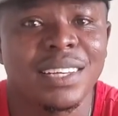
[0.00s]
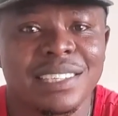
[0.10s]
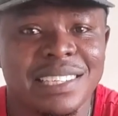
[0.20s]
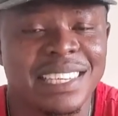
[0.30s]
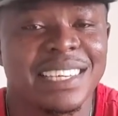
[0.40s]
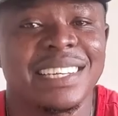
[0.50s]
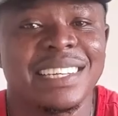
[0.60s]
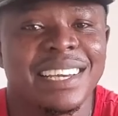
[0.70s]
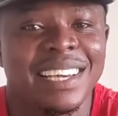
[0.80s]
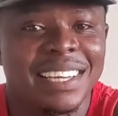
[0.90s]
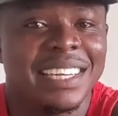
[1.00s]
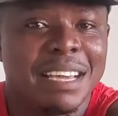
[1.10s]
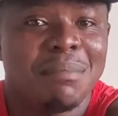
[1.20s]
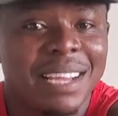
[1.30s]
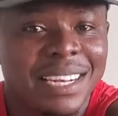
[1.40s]
seeing
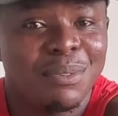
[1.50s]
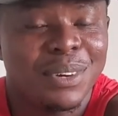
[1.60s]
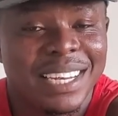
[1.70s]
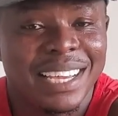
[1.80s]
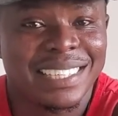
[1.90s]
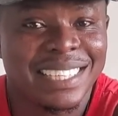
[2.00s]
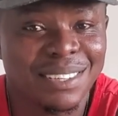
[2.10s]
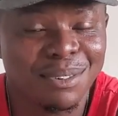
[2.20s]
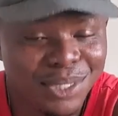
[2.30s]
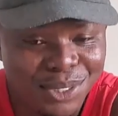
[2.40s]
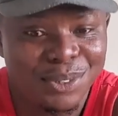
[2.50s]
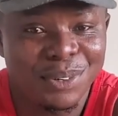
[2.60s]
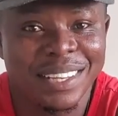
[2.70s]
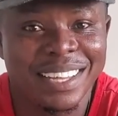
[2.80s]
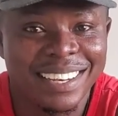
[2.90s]
them like the way they are seeing you? What is
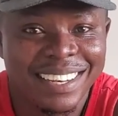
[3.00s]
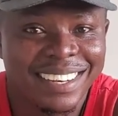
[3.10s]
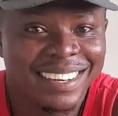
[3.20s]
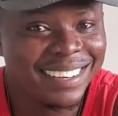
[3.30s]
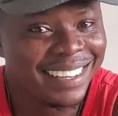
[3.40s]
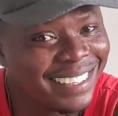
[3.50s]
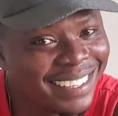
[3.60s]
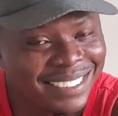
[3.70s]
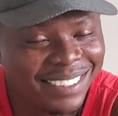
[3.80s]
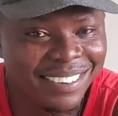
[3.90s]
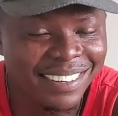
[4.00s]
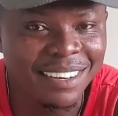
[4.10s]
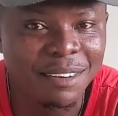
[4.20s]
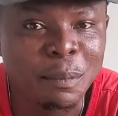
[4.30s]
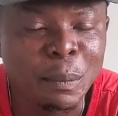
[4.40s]
wrong with that? Nothing is wrong with that.